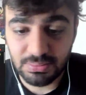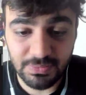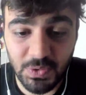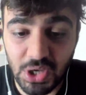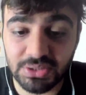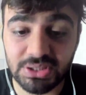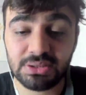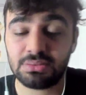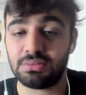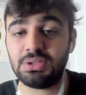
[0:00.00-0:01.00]
If y'all
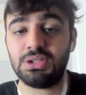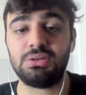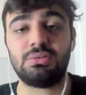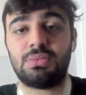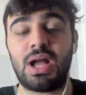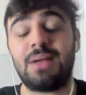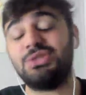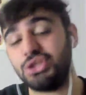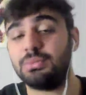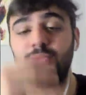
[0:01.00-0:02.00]
didn't, you know, I'm
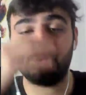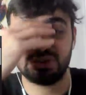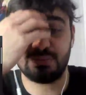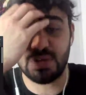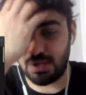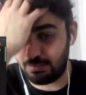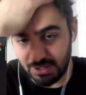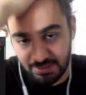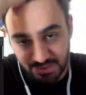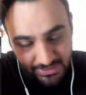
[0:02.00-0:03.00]
sure most of y'all,
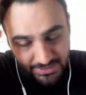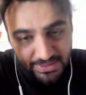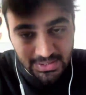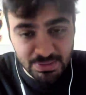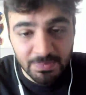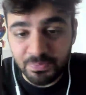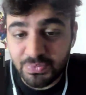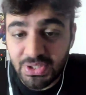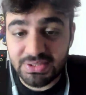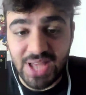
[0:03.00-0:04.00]
but
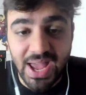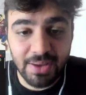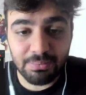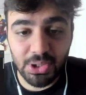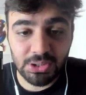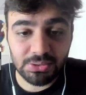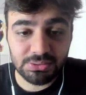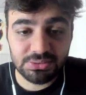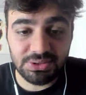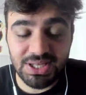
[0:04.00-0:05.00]
damn, bro.
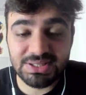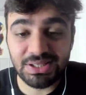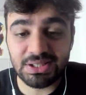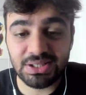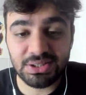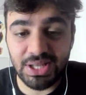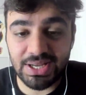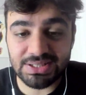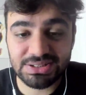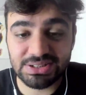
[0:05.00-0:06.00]
This,
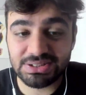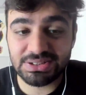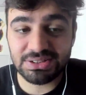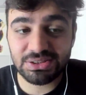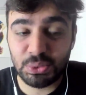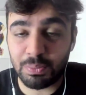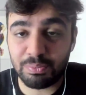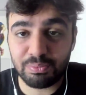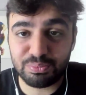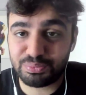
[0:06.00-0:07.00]
like I said,
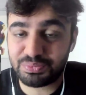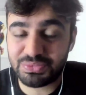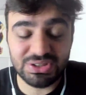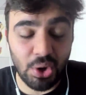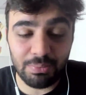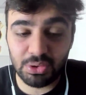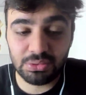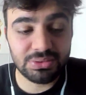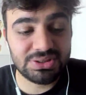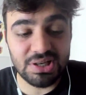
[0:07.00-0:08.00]
summer
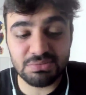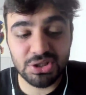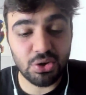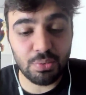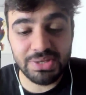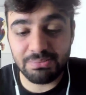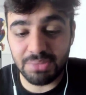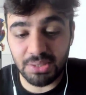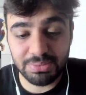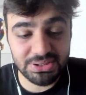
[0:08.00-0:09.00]
gonna be
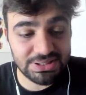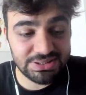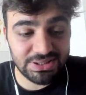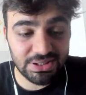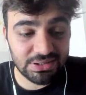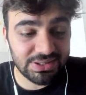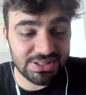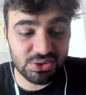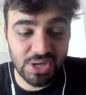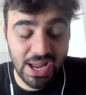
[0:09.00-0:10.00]
bumping this year.
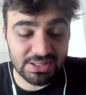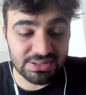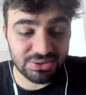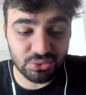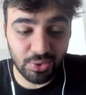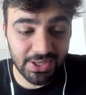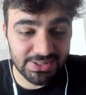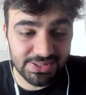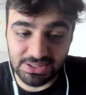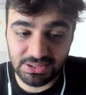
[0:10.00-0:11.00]
This track is
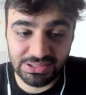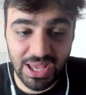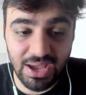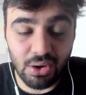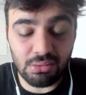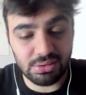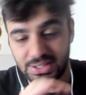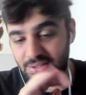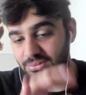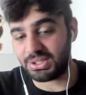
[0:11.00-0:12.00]
crazy. They all
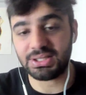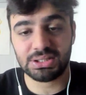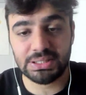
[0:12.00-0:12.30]
killed it.